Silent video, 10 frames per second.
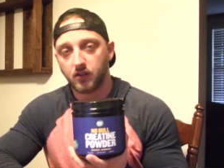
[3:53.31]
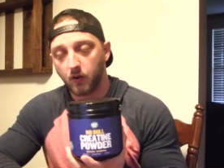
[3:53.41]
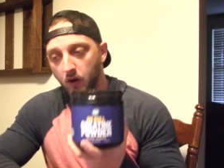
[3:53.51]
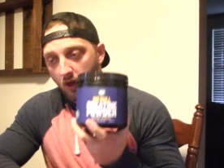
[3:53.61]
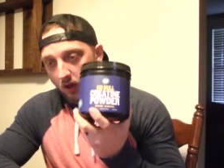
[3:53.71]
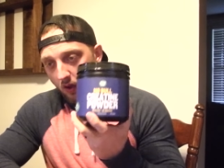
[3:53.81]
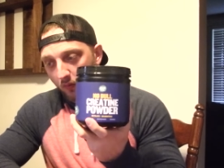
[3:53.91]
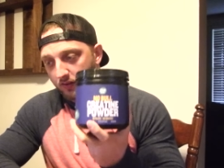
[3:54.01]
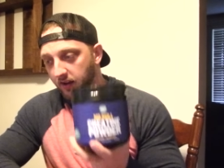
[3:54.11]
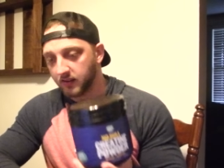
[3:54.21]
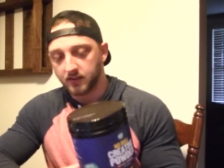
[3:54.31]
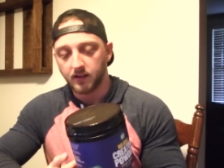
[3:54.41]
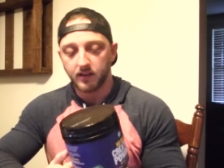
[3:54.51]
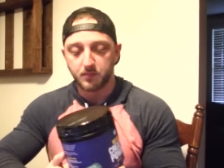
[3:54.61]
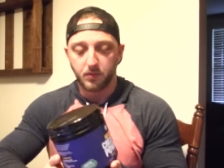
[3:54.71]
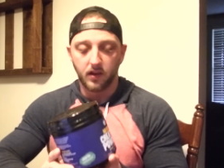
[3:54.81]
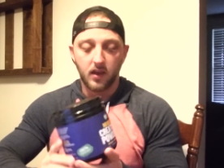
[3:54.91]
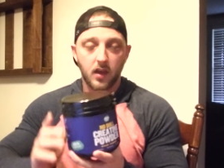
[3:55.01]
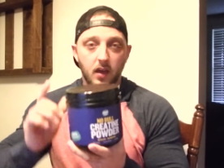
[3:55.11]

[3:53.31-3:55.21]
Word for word: So I'm gonna take it serious, but